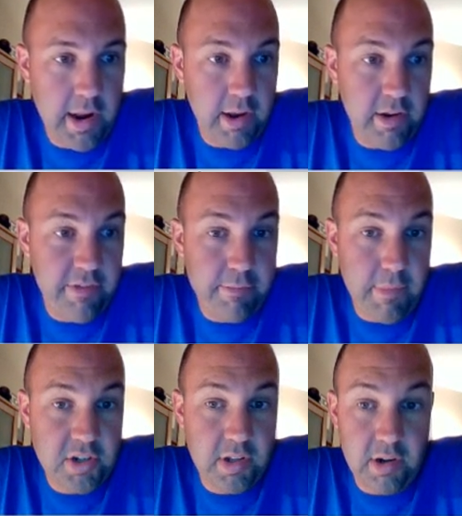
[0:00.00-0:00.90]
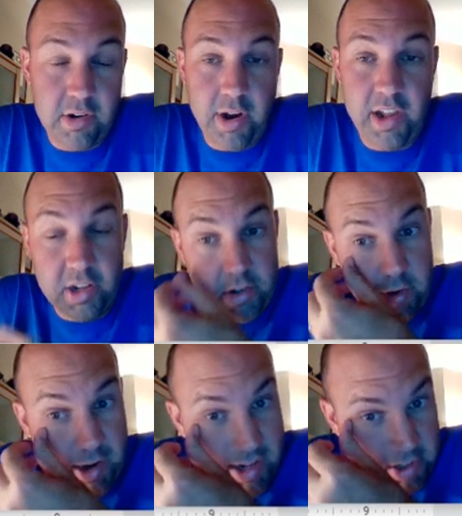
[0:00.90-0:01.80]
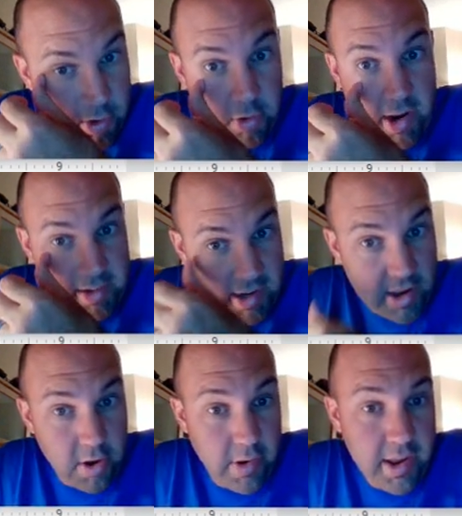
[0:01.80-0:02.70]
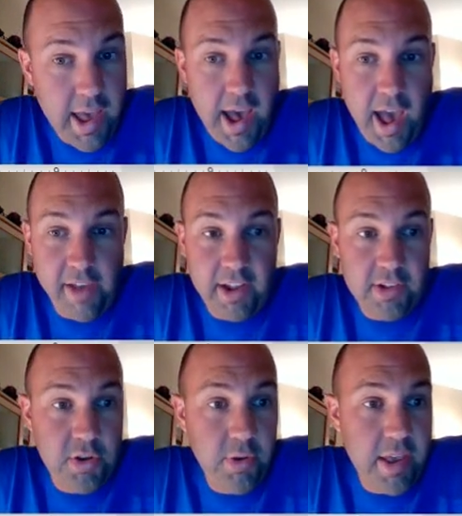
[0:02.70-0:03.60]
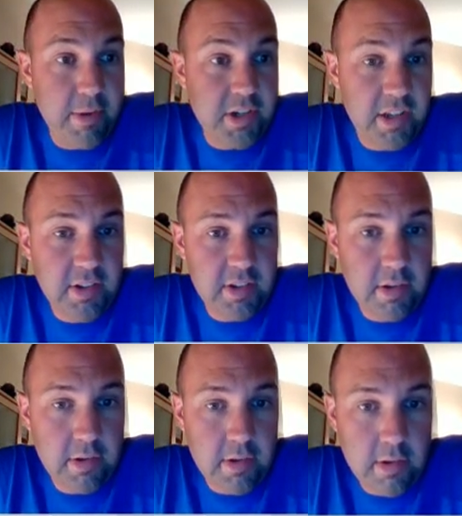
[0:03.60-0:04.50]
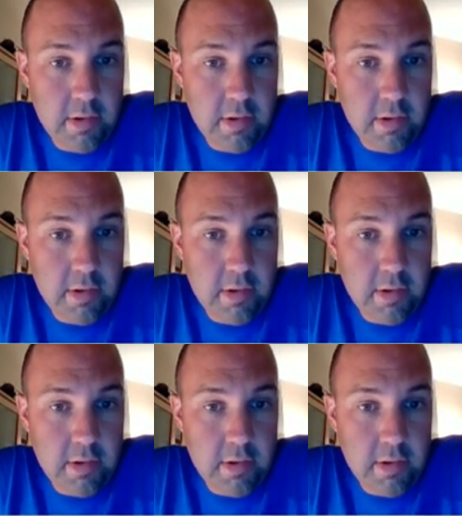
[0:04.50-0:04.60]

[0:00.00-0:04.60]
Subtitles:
And I'm going to make sure they're in chronological order as I get going. I've got 2 images.